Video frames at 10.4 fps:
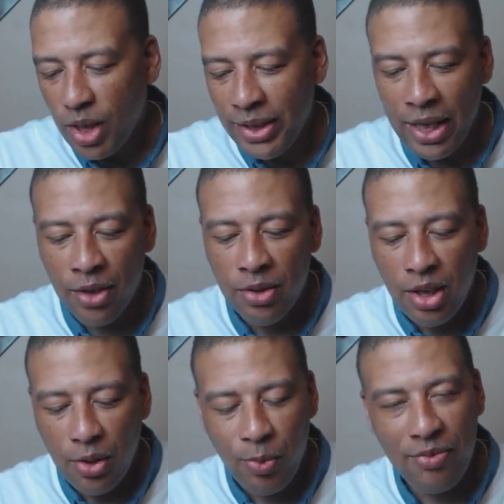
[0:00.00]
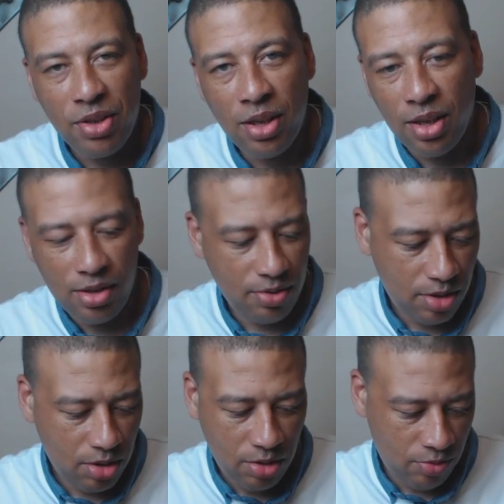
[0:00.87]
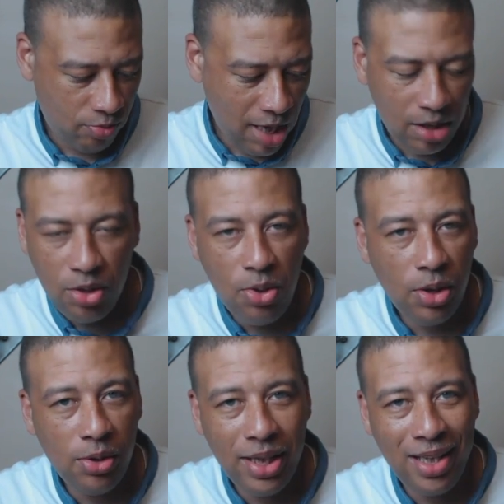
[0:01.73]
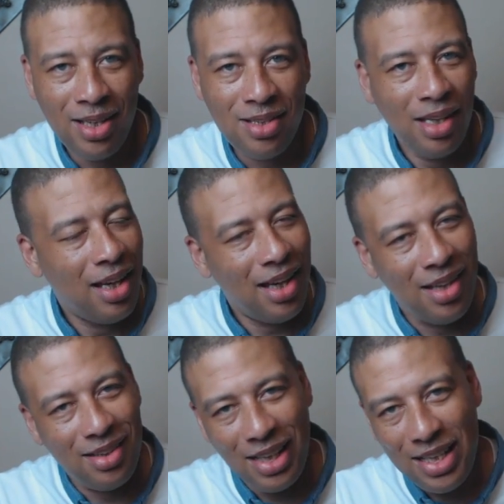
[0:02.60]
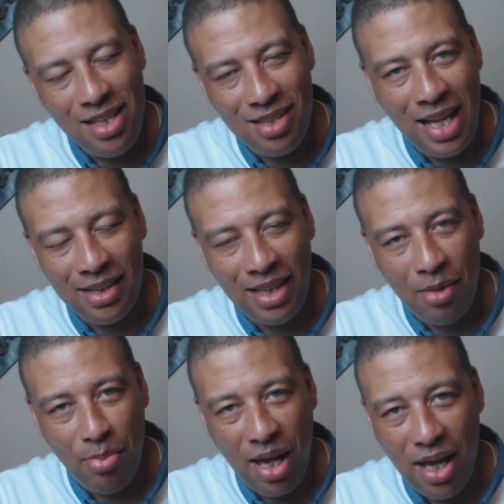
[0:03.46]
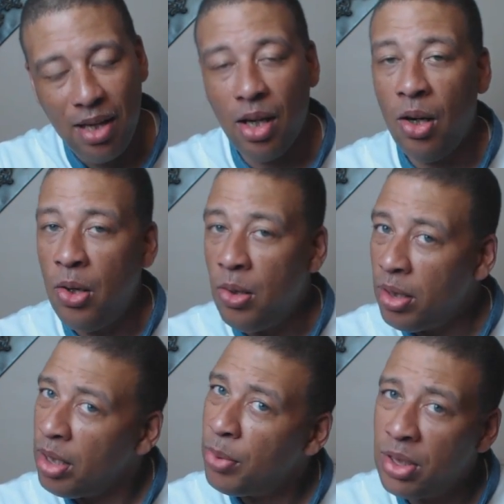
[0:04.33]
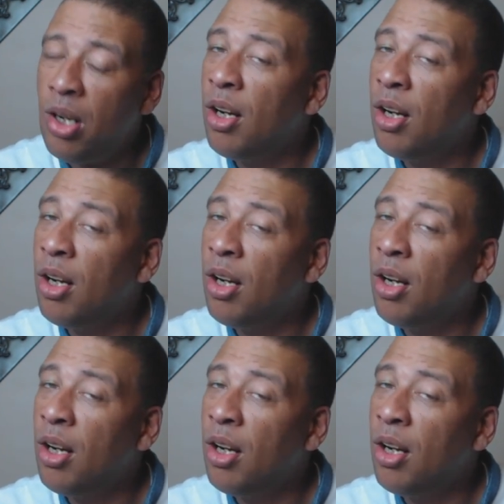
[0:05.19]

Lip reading: Now, with the regular coil heads, the heat's not that bad. Only with the